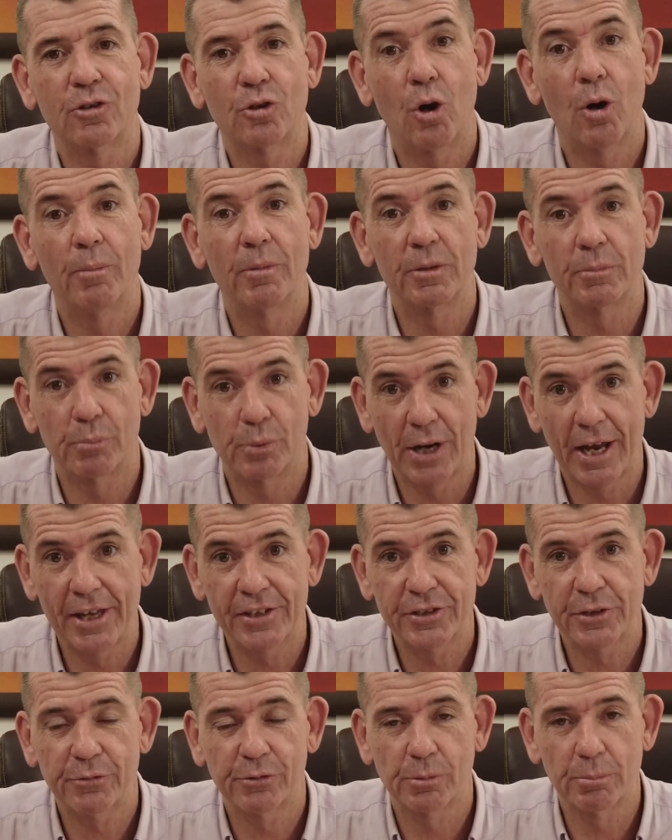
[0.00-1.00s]
Comet
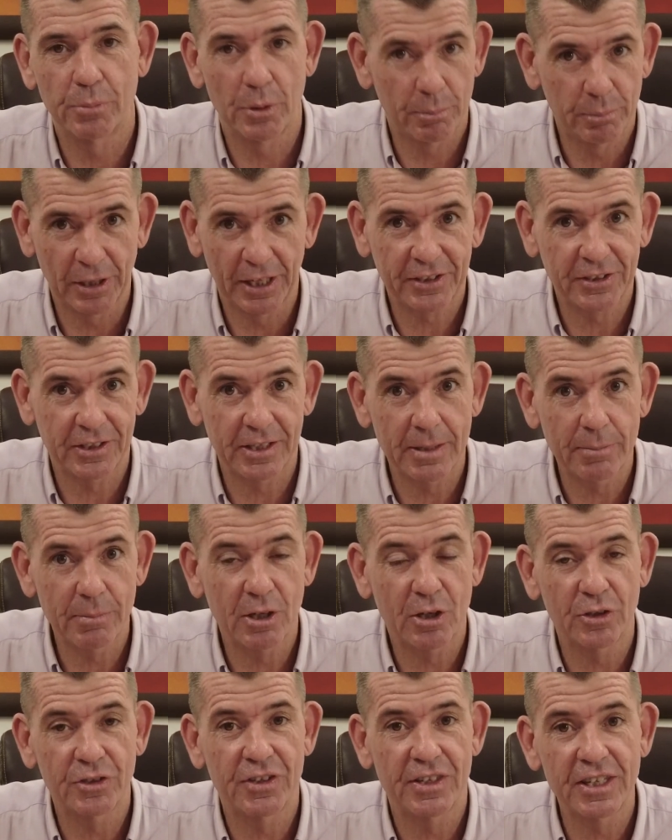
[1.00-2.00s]
Browser from Perplexity
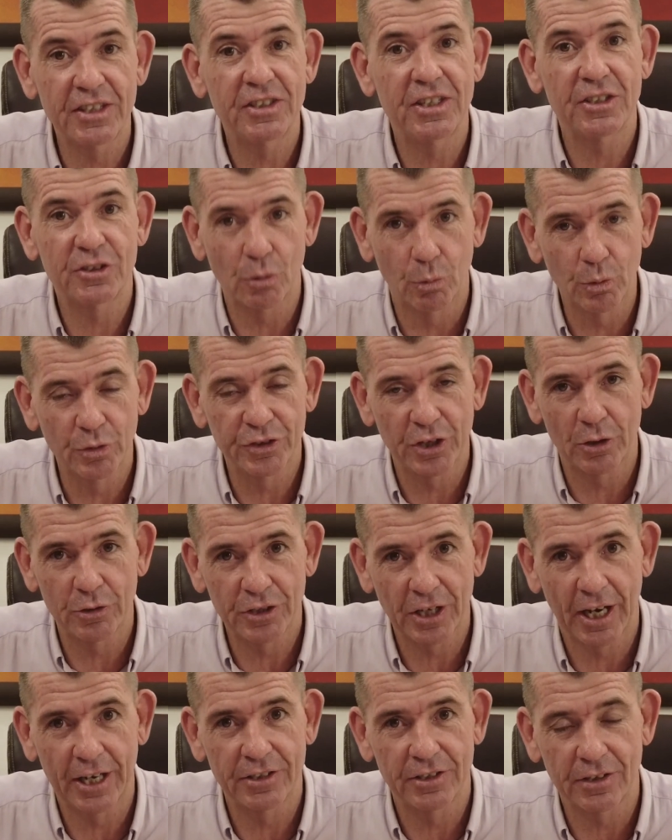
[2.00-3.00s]
because this is also
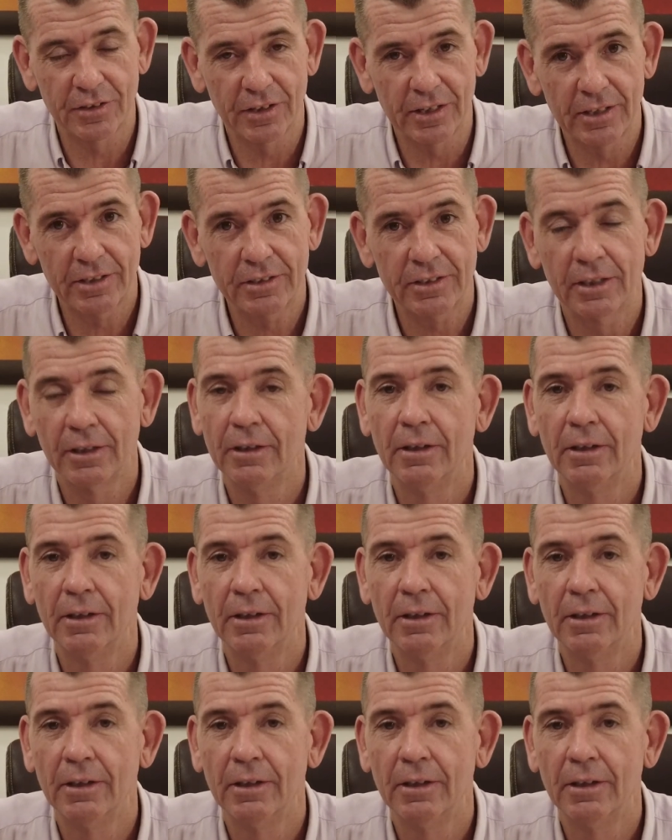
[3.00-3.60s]
changing things.